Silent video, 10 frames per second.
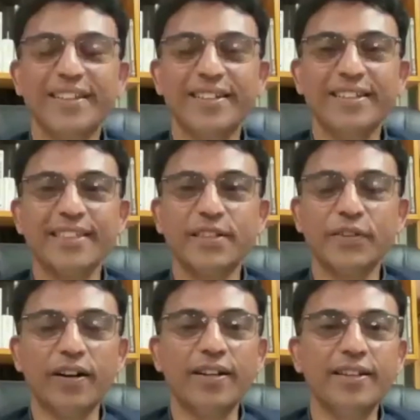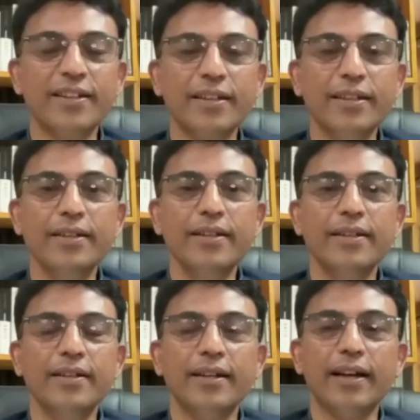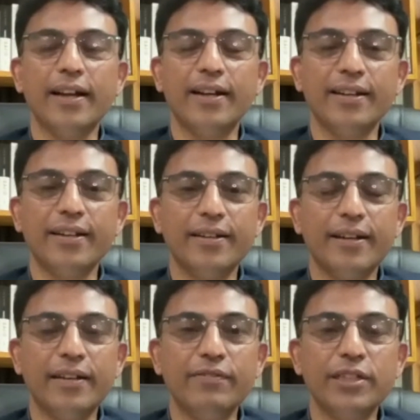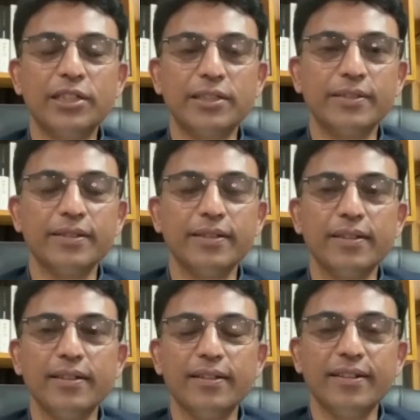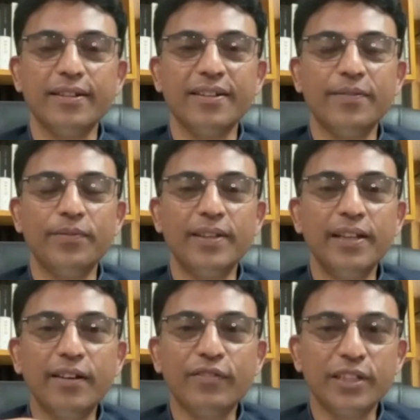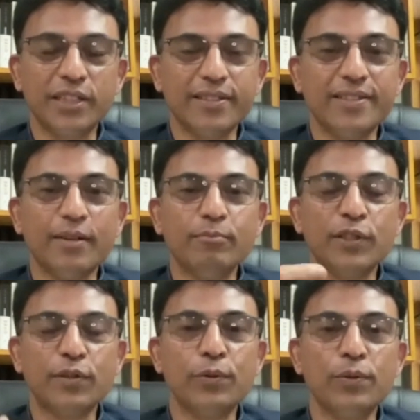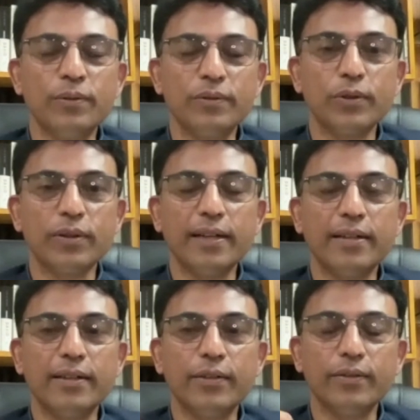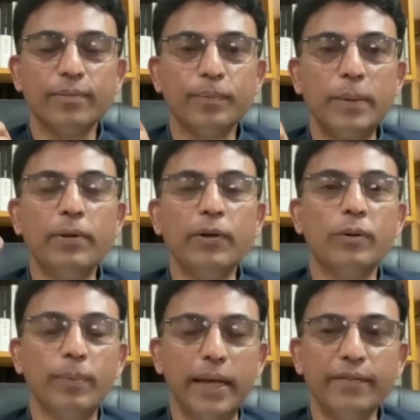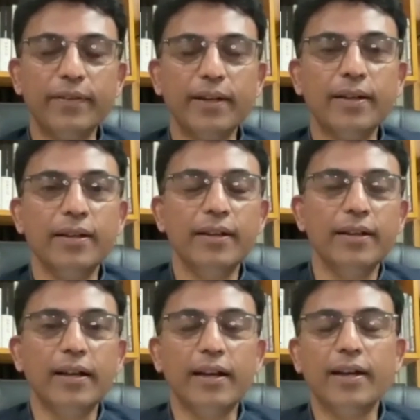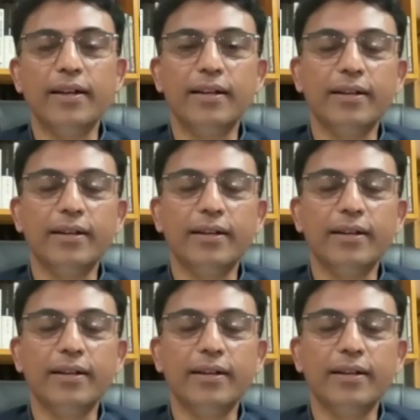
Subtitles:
that's extraordinary. And I wish your wish comes true, so that people would benefit. And